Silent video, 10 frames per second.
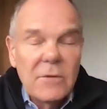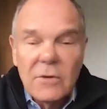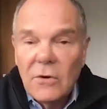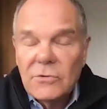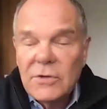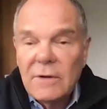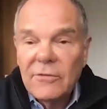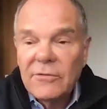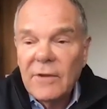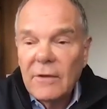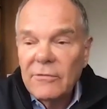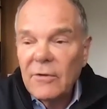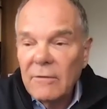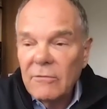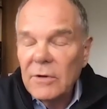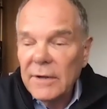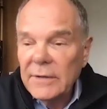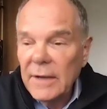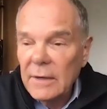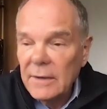the notion of a self-sovereign
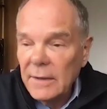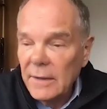identity.